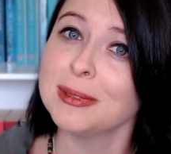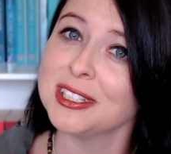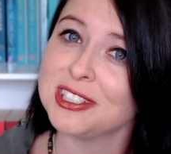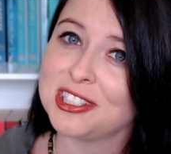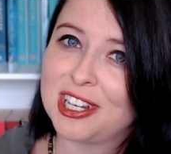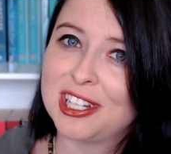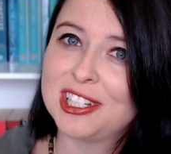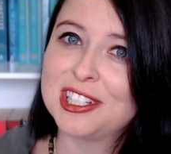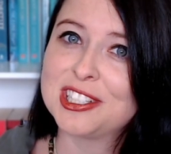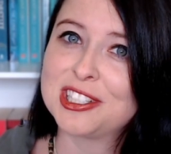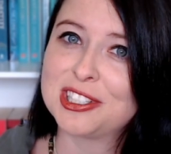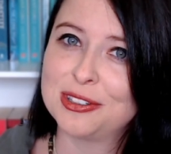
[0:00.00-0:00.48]

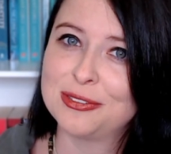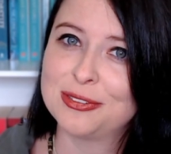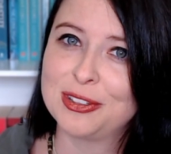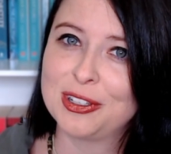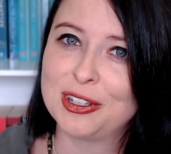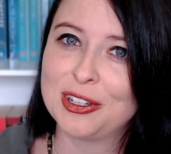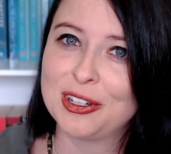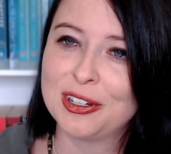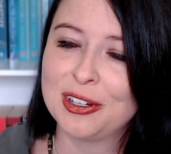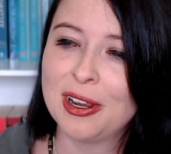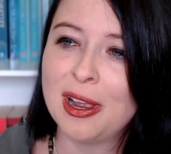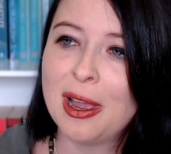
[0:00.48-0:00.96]
jealous of
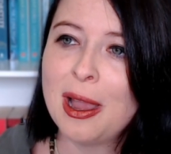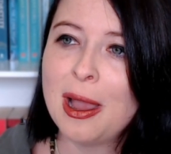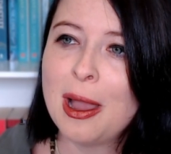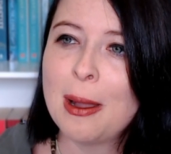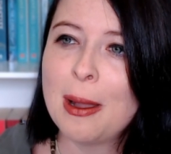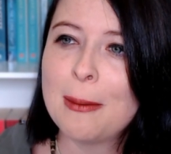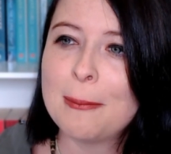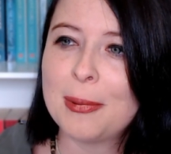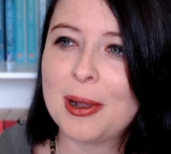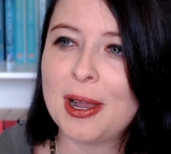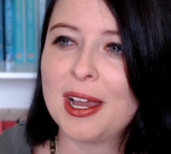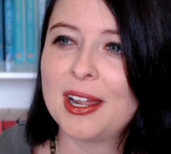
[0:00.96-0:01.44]
you,
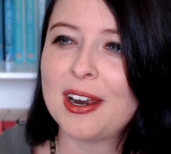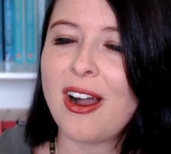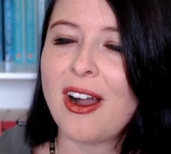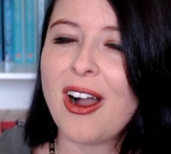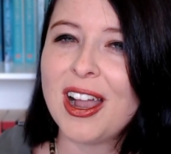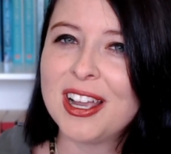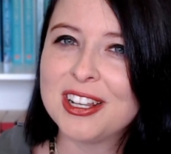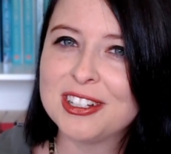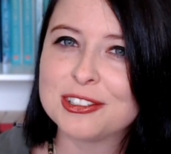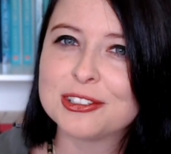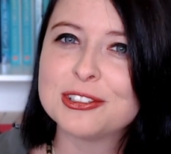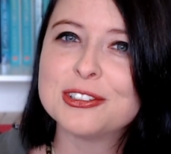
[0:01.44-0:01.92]
but I
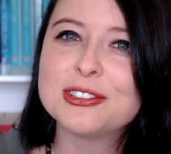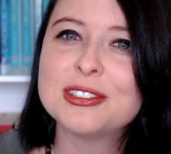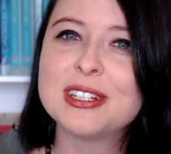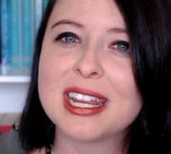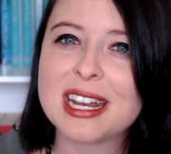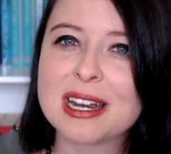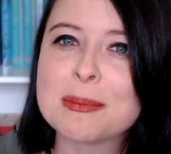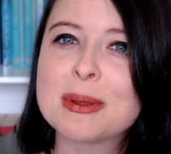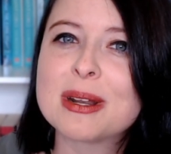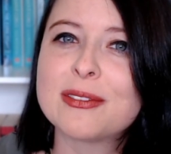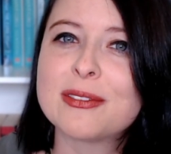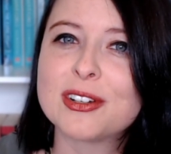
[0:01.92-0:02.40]
do need a
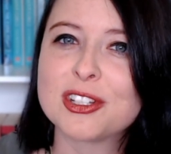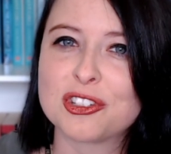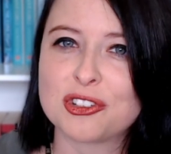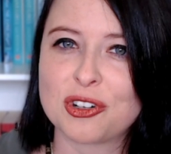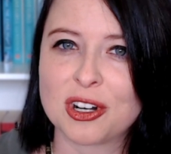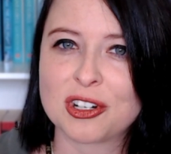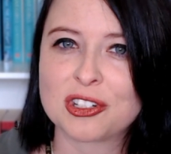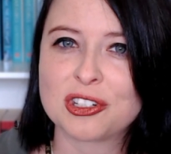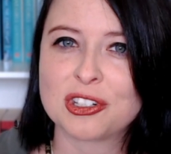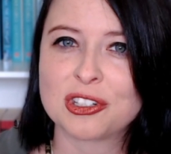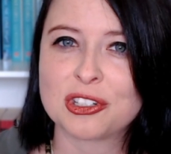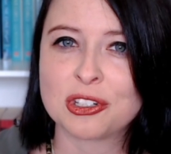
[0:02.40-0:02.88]
bit of a
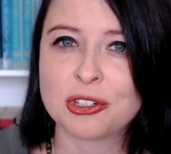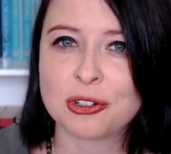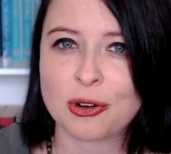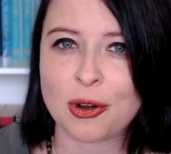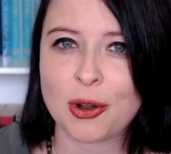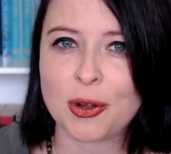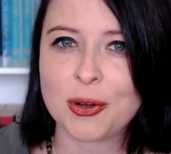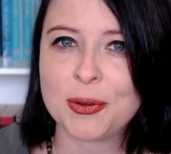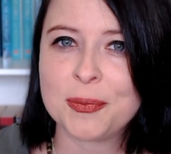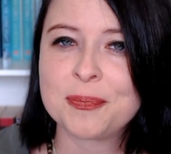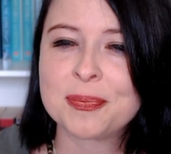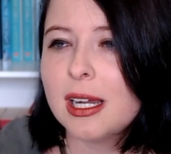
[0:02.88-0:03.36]
structure to grow.
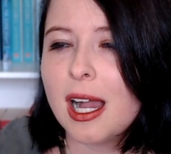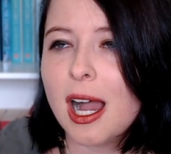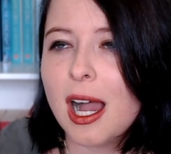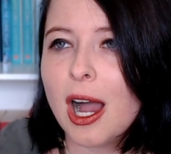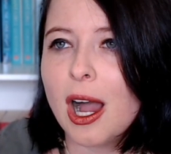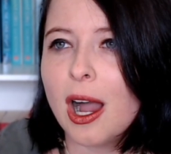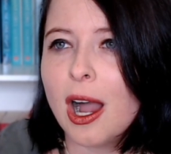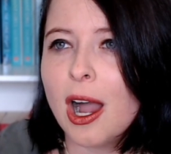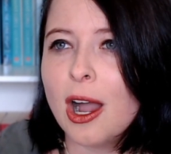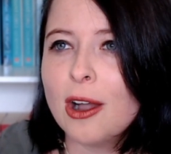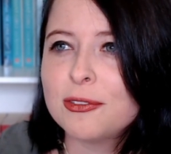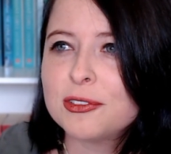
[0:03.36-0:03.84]

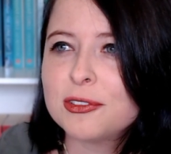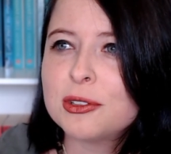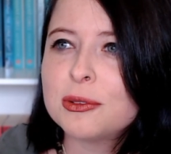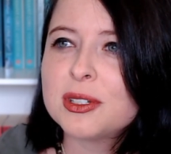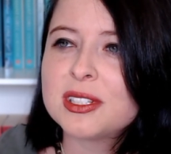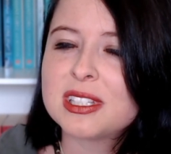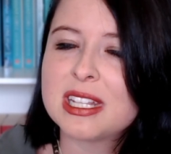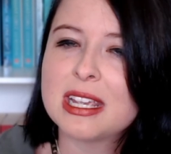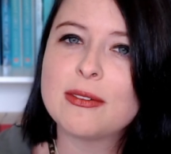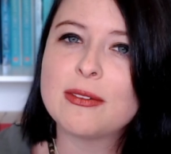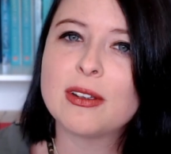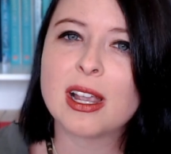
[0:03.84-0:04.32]
After
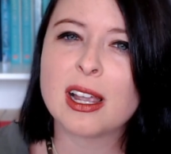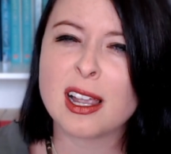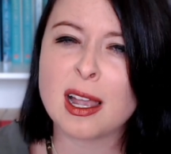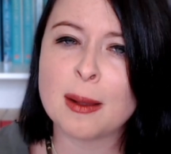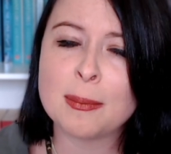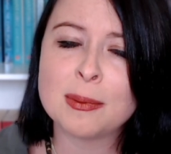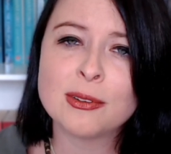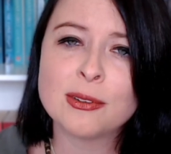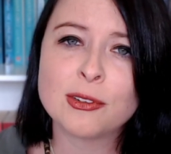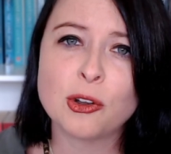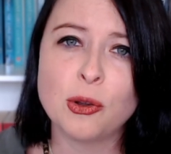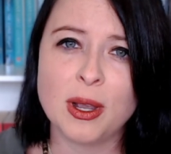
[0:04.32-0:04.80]
receiving a couple
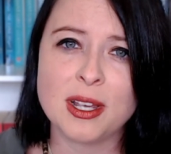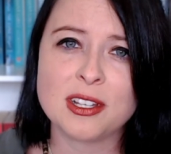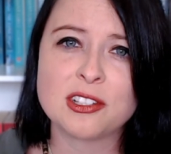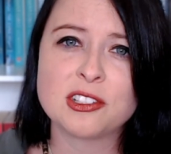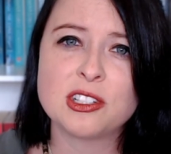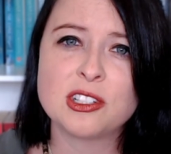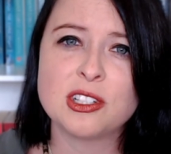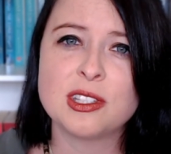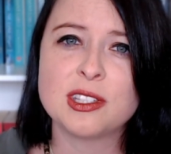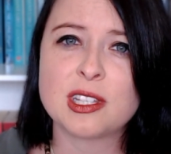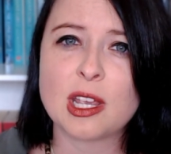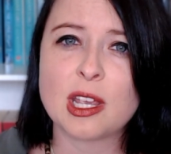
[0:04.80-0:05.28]
of
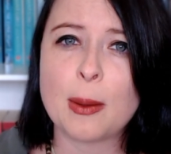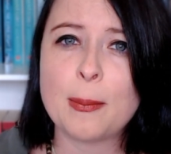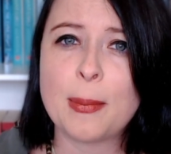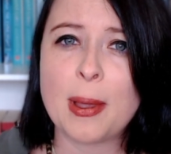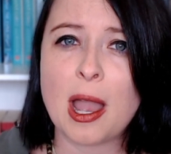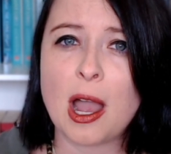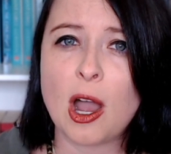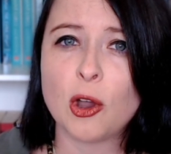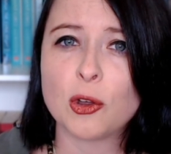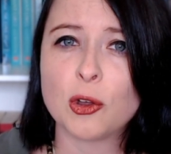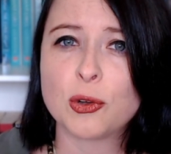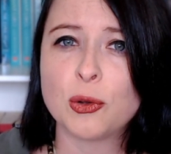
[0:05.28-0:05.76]
questions
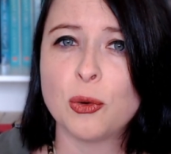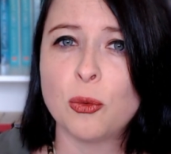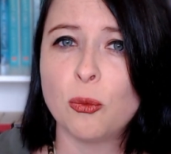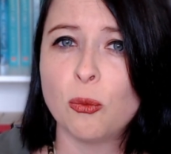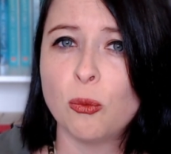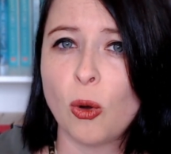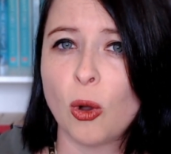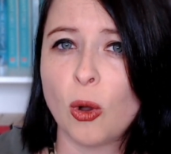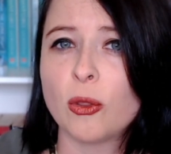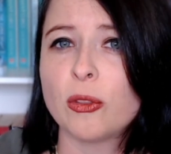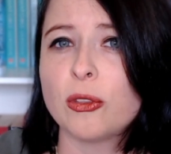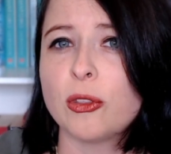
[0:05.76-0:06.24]
about
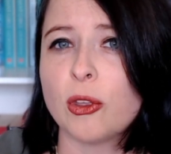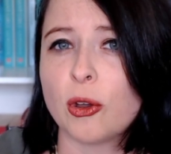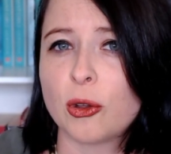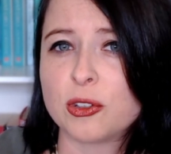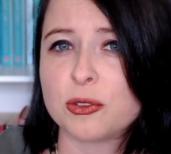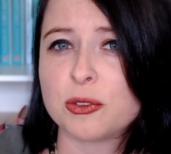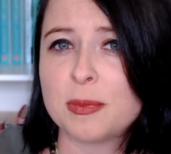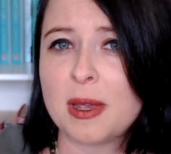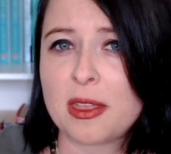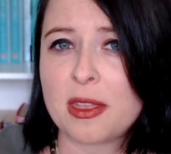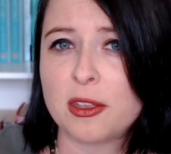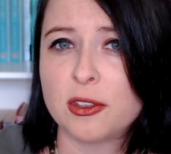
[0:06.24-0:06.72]
what those
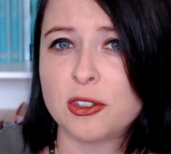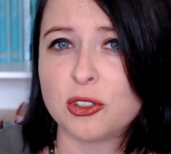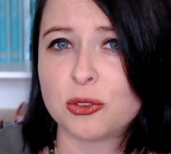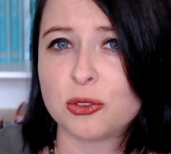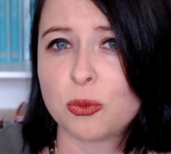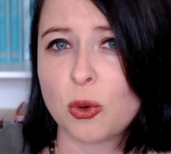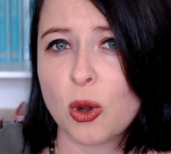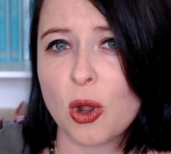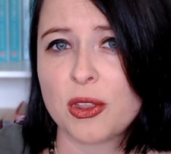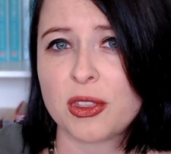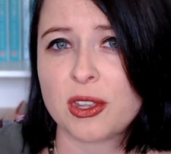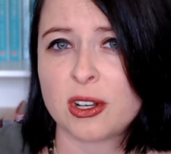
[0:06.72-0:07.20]
methods
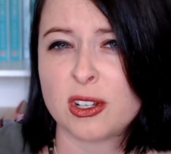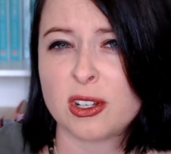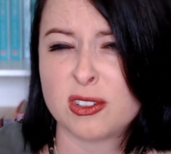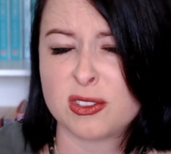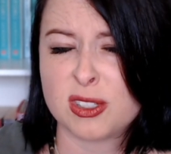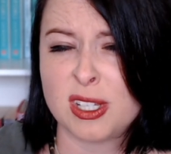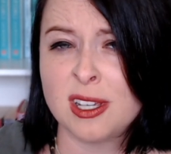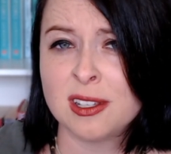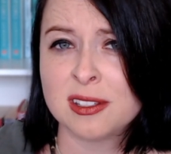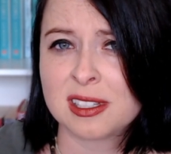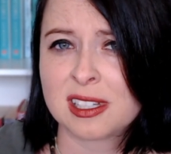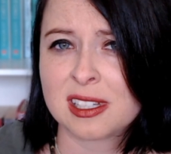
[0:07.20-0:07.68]
were that I was
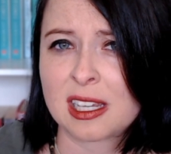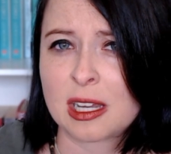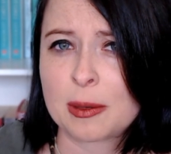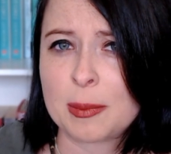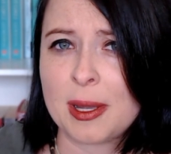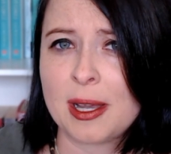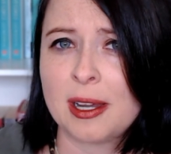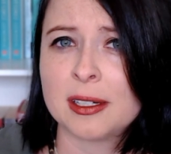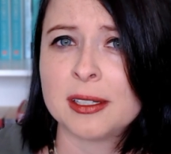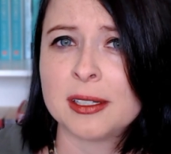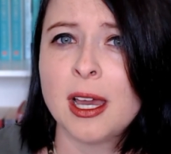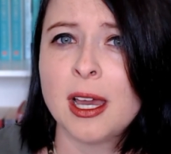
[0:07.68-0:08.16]
asking about,